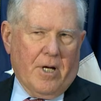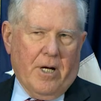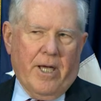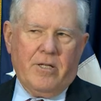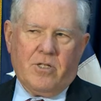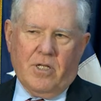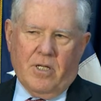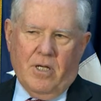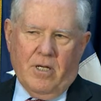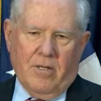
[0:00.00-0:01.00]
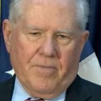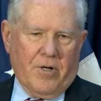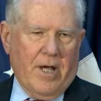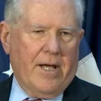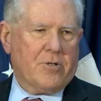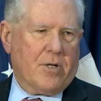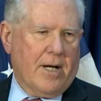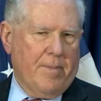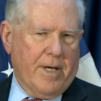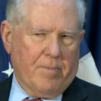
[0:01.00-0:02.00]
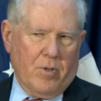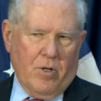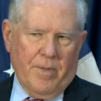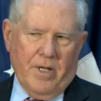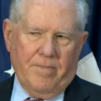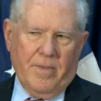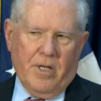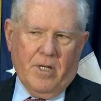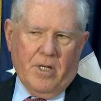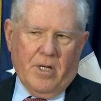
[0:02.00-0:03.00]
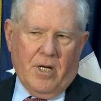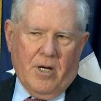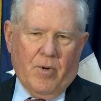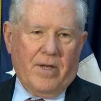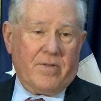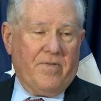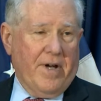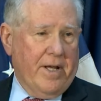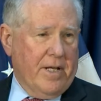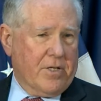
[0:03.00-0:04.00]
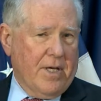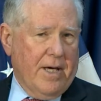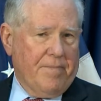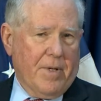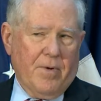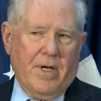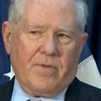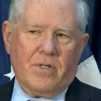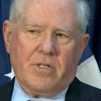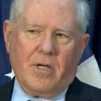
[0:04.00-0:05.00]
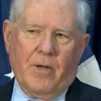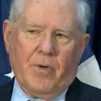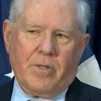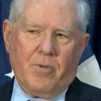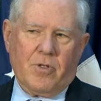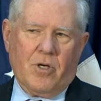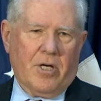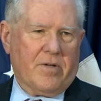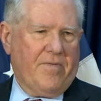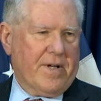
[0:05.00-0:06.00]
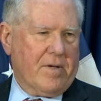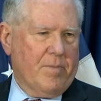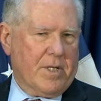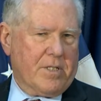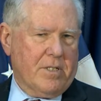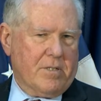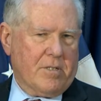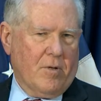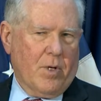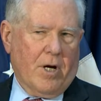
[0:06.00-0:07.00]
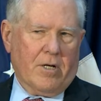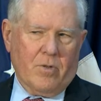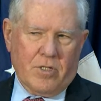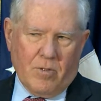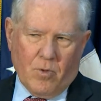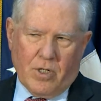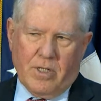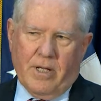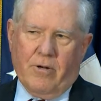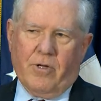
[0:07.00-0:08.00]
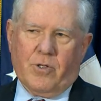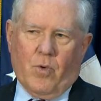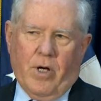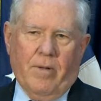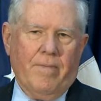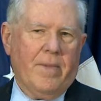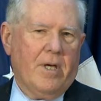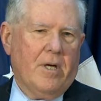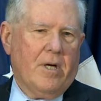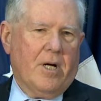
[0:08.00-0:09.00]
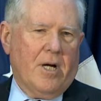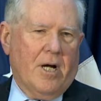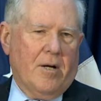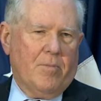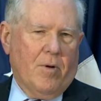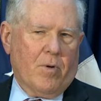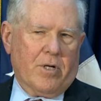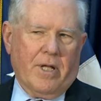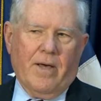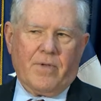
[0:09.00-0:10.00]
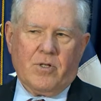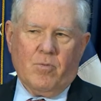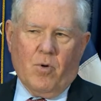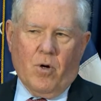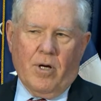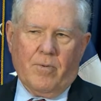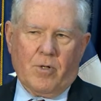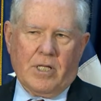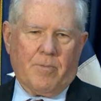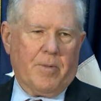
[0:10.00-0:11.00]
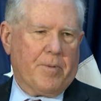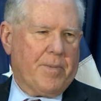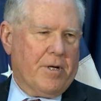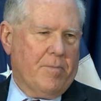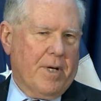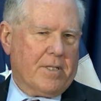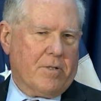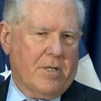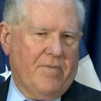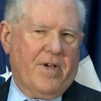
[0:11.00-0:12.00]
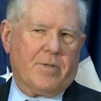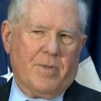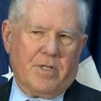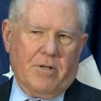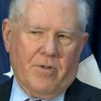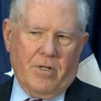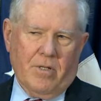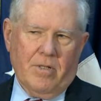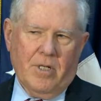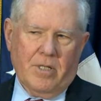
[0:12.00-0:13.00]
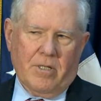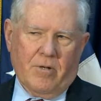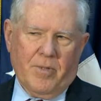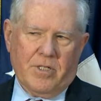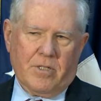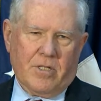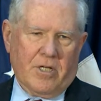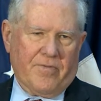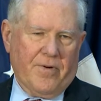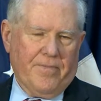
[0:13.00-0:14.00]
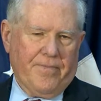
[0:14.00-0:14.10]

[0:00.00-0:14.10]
ACE, or Agile Combat Employment. We have to finance that, and we have to decide what the most cost-effective mix is. So we are doing some work in that area as well, but we're going to have to do more. We're going to have to be prepared to make the investments there that'll be successful.